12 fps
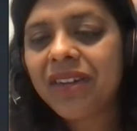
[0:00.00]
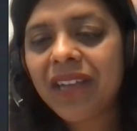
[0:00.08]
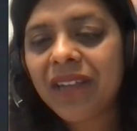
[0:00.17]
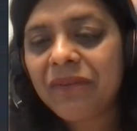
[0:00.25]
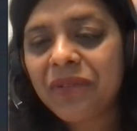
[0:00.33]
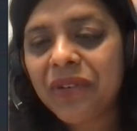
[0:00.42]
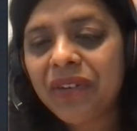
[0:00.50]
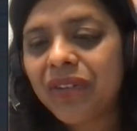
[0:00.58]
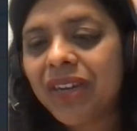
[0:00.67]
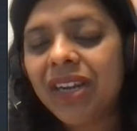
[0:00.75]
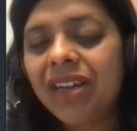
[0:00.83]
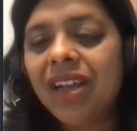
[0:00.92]
the time for
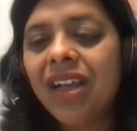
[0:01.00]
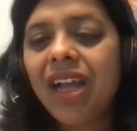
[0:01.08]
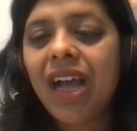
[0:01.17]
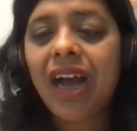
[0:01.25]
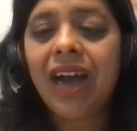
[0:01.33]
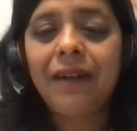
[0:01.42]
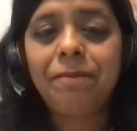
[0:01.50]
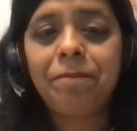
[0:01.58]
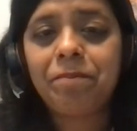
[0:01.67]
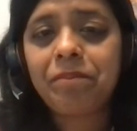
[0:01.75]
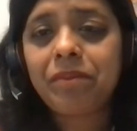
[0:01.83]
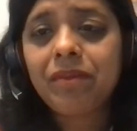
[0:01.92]
it, right? Uh,
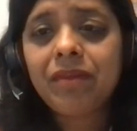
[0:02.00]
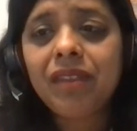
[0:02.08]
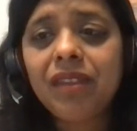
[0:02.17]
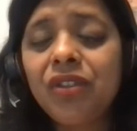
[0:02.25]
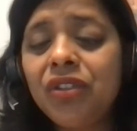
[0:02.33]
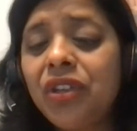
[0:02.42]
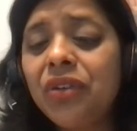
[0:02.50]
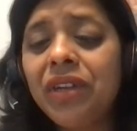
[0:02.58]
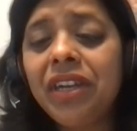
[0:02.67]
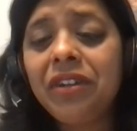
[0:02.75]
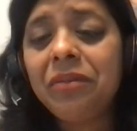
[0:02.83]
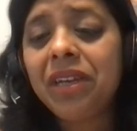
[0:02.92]
so
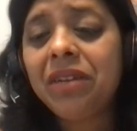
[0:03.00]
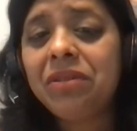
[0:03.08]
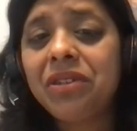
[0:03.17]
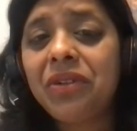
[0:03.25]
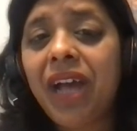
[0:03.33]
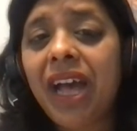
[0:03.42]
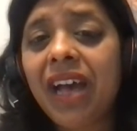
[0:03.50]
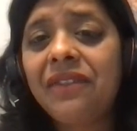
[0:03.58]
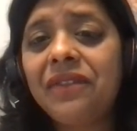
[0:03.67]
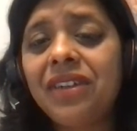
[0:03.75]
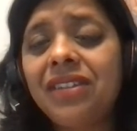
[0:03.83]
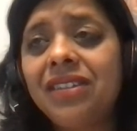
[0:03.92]
you need to be able to
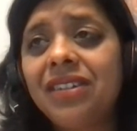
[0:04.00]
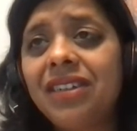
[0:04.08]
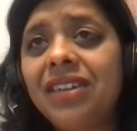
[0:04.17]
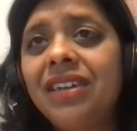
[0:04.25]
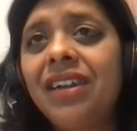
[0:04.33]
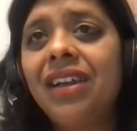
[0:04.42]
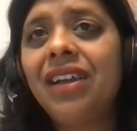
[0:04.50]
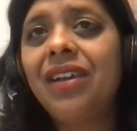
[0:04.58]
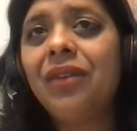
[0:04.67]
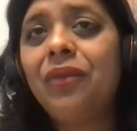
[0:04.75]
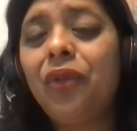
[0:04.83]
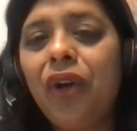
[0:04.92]
have a certain
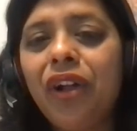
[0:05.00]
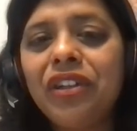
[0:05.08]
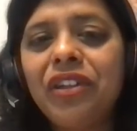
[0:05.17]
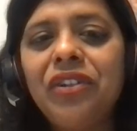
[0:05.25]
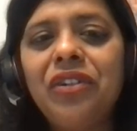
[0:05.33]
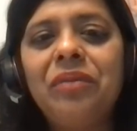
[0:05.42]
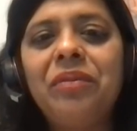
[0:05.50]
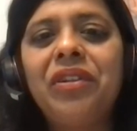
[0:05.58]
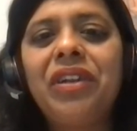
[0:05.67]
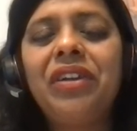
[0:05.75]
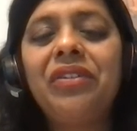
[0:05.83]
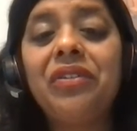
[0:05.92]
volume.
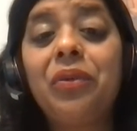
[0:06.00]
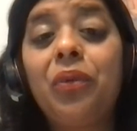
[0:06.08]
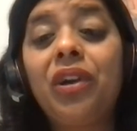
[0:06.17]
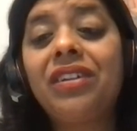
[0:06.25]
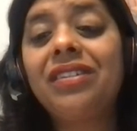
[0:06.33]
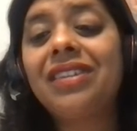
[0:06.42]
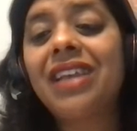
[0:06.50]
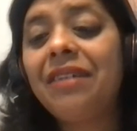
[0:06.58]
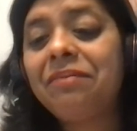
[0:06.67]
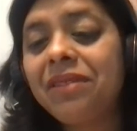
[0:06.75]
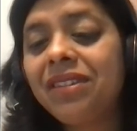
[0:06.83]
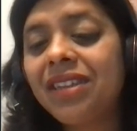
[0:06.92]
You need to know what your
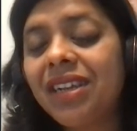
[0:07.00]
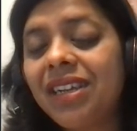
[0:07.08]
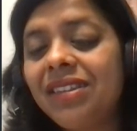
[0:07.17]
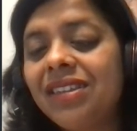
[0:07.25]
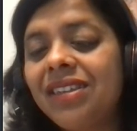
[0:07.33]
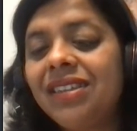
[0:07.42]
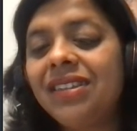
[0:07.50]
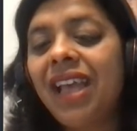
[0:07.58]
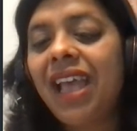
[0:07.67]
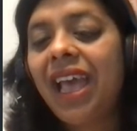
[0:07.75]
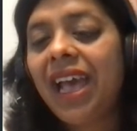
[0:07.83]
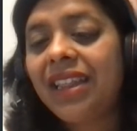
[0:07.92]
sample size is.
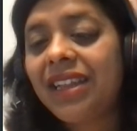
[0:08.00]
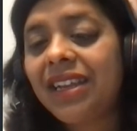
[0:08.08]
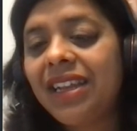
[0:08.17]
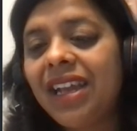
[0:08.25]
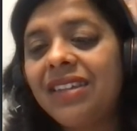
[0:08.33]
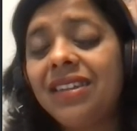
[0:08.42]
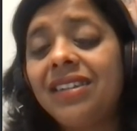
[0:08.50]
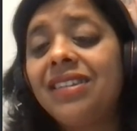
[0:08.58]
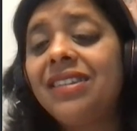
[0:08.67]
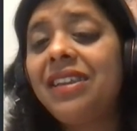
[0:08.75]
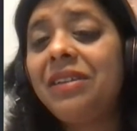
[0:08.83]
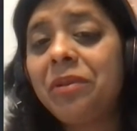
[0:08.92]
And then, yes, a
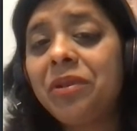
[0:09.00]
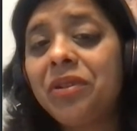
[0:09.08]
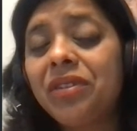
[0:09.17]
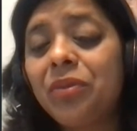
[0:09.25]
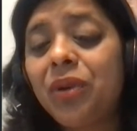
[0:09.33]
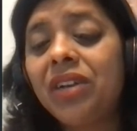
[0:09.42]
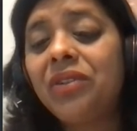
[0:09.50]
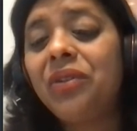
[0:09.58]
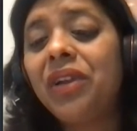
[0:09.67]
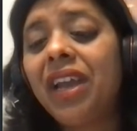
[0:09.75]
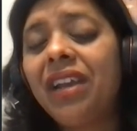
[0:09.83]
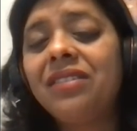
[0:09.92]
CPO is one
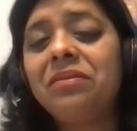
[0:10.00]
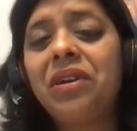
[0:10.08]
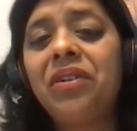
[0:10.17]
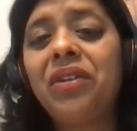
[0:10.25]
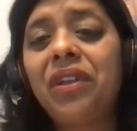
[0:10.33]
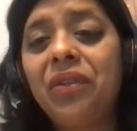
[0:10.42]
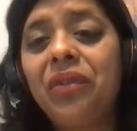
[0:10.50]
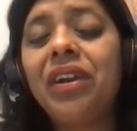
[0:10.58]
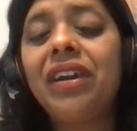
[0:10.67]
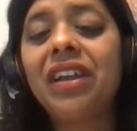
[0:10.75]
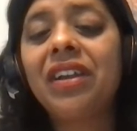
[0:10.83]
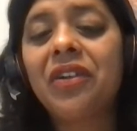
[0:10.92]
who cares about
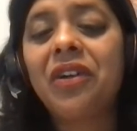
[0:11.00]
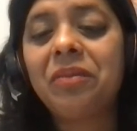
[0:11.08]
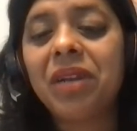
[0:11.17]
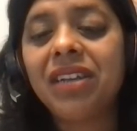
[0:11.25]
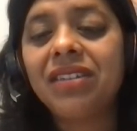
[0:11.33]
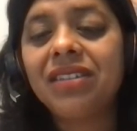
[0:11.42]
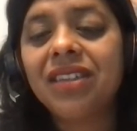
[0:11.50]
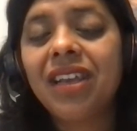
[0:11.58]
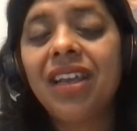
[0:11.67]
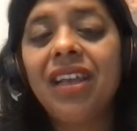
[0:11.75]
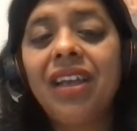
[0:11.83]
unit economics.